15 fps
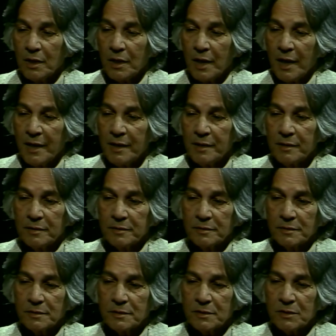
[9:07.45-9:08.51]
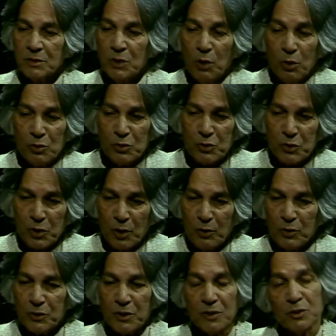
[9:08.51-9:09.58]
And those
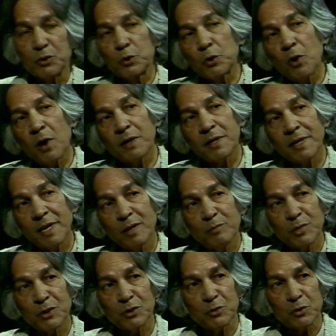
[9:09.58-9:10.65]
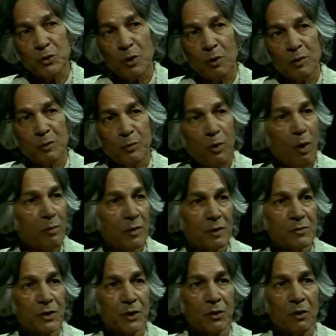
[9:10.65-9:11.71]
solutions do not help us to solve the
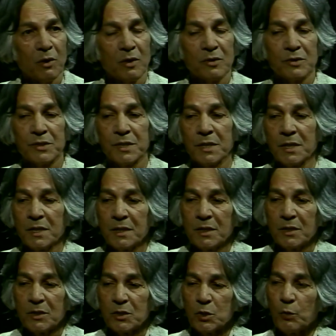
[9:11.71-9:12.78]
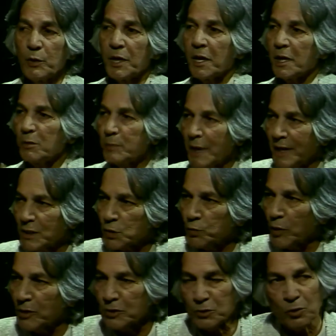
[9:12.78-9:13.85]
problems at all, you see. So we replace
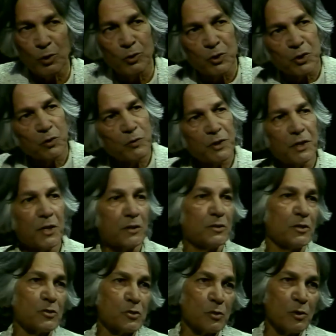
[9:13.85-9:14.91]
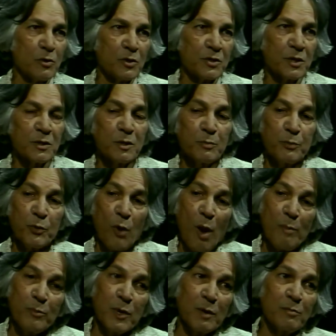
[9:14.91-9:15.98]
one solution with another solution. The
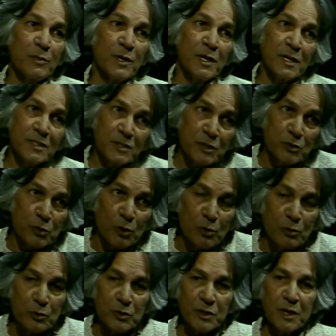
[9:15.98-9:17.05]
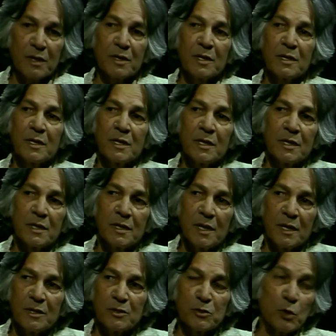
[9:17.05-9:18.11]
problem is the solution,
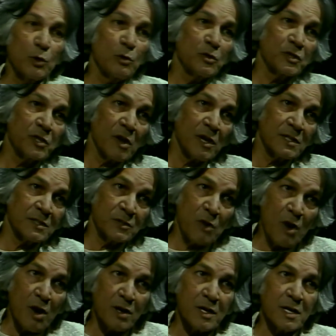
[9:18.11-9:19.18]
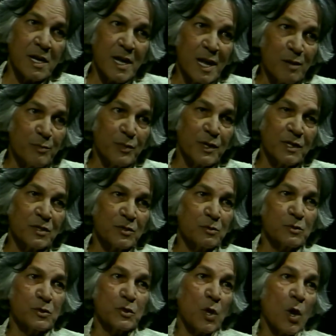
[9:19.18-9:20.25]
and the solution has not helped us
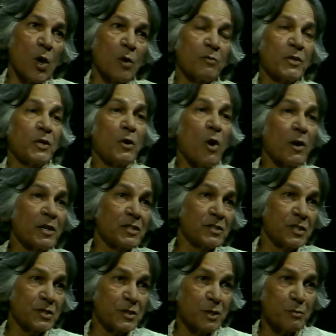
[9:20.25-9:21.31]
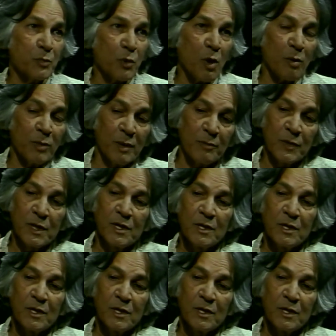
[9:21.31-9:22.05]
to solve the non-existing problem.